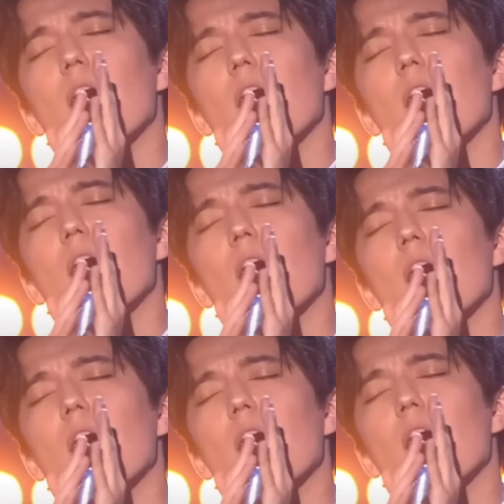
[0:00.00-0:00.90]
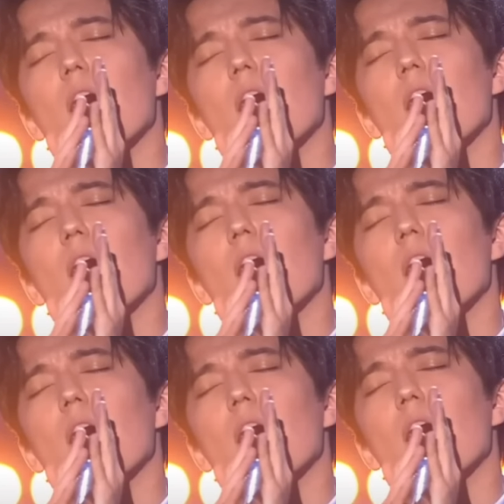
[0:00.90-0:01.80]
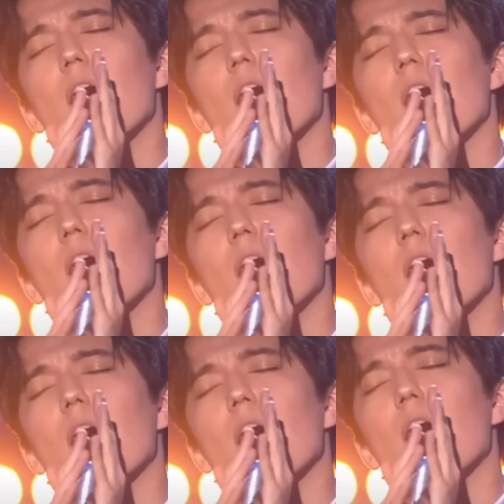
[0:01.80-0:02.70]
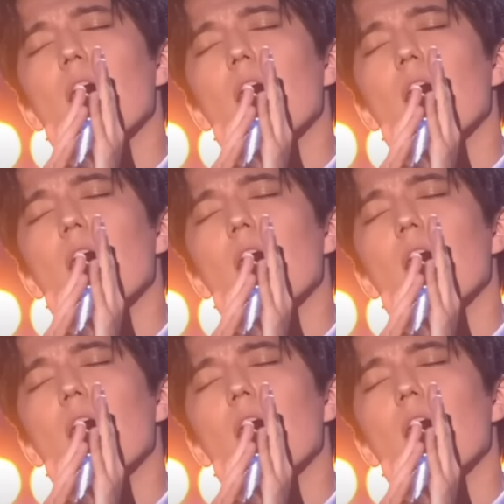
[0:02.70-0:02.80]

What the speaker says: [no speech]